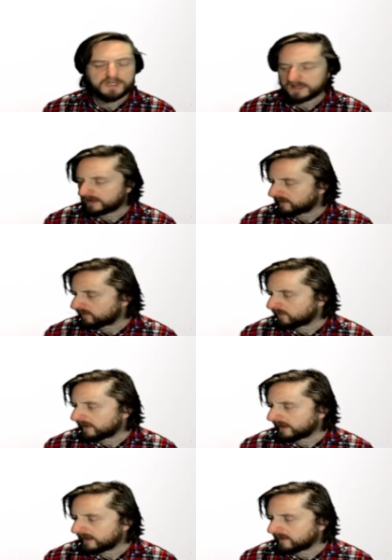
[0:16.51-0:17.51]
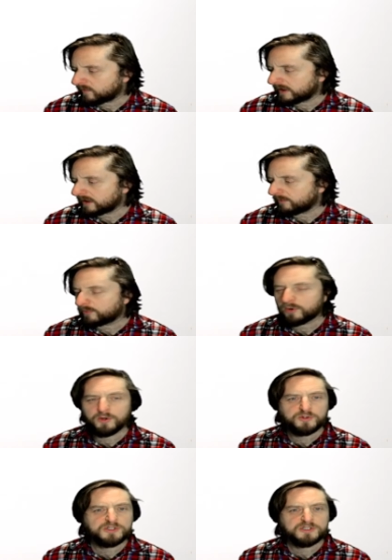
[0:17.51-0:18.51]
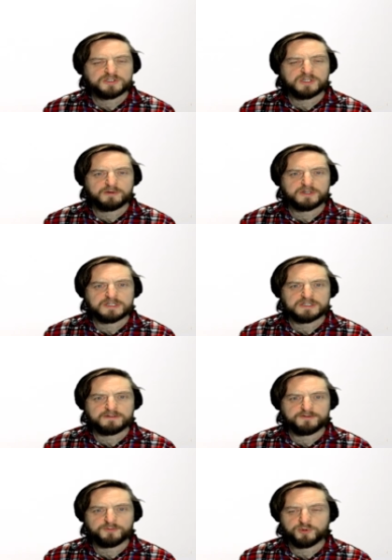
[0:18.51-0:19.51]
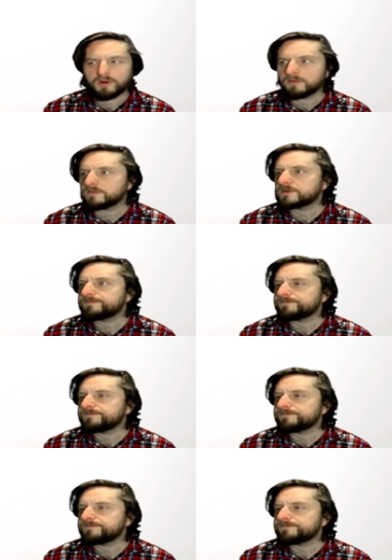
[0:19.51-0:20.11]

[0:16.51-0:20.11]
how we can approach some of these different problems.